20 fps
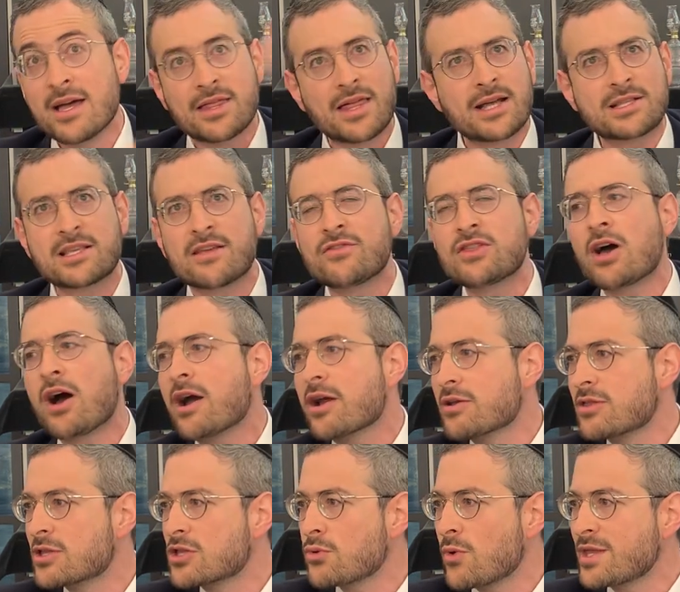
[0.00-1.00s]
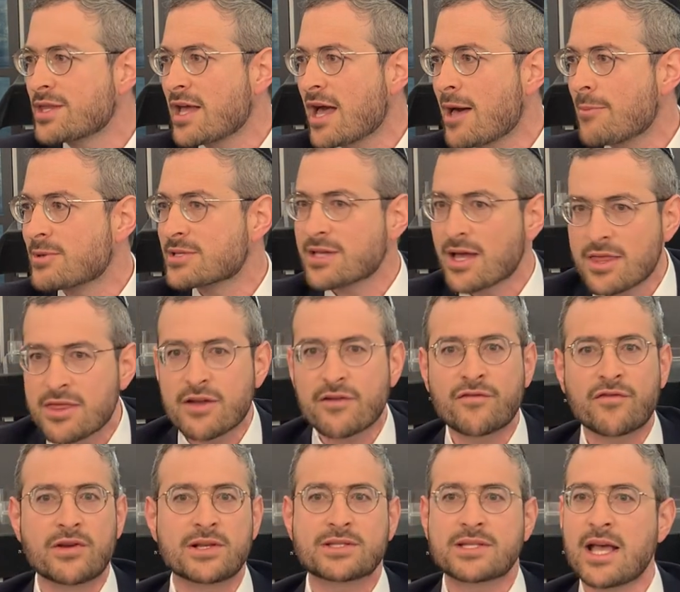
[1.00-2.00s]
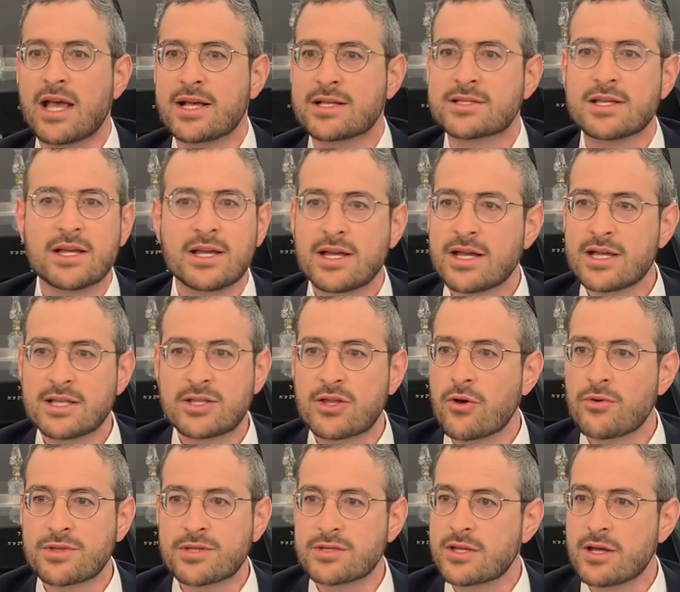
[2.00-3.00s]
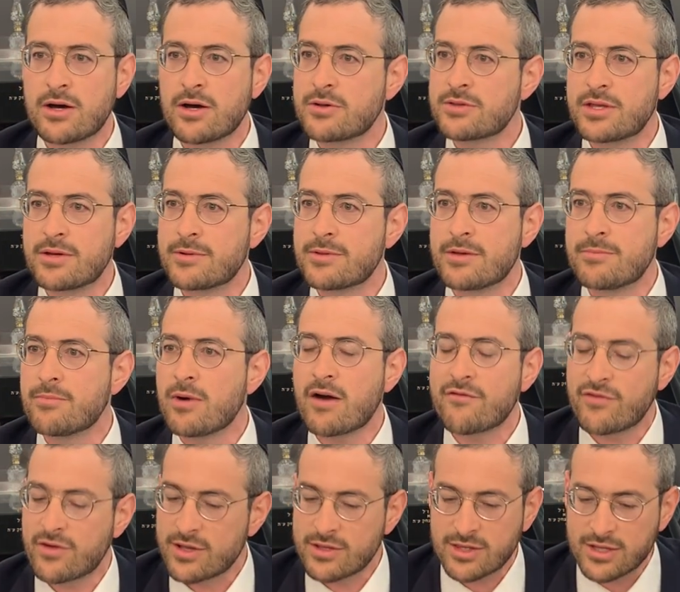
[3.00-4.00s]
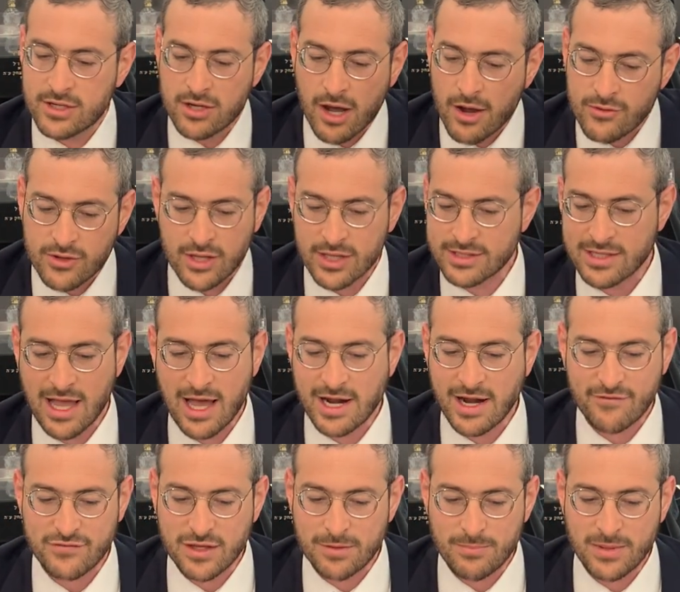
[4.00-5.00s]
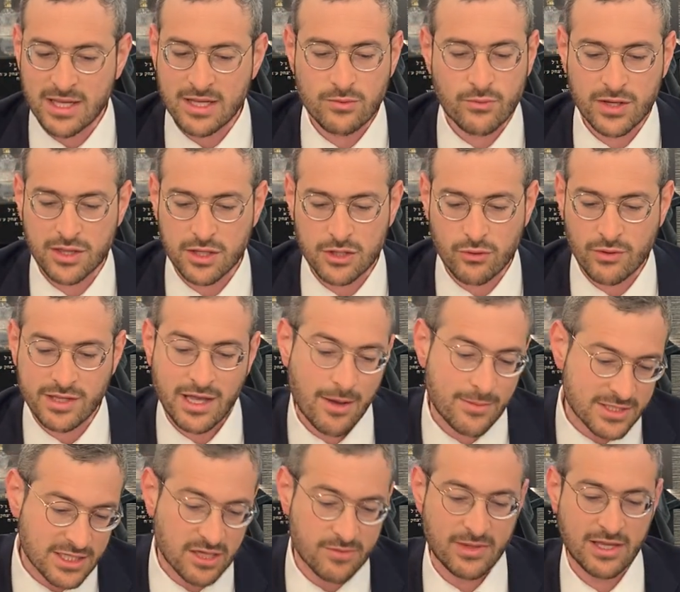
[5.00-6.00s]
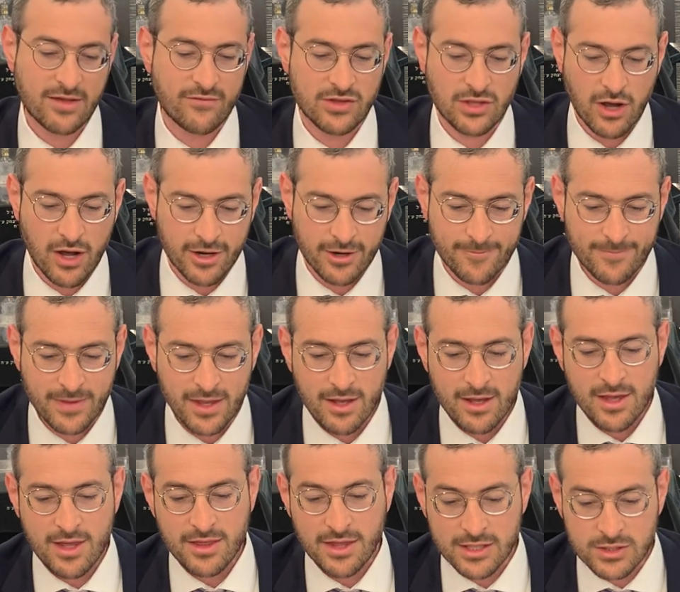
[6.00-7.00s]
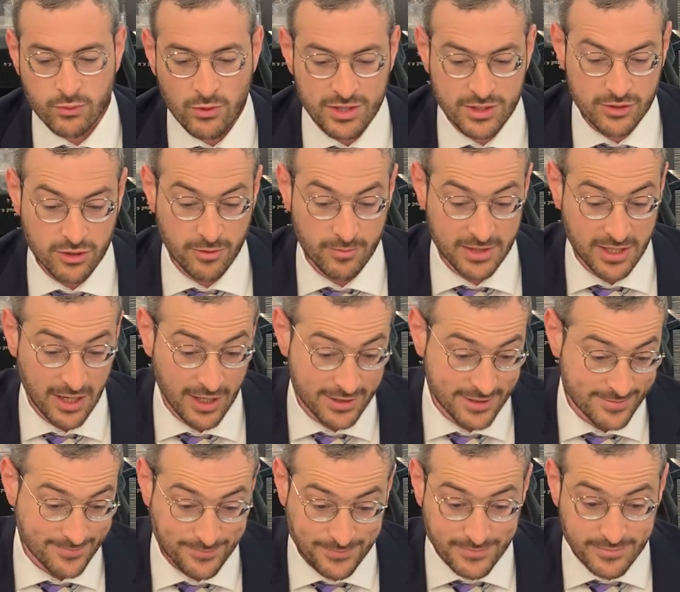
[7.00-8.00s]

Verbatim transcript: That's even higher than 20 amas. And therefore it says it don't the the, the Mavi, the Kaira does not have to be with the 20 amas, it could be even higher. That's one interpretation.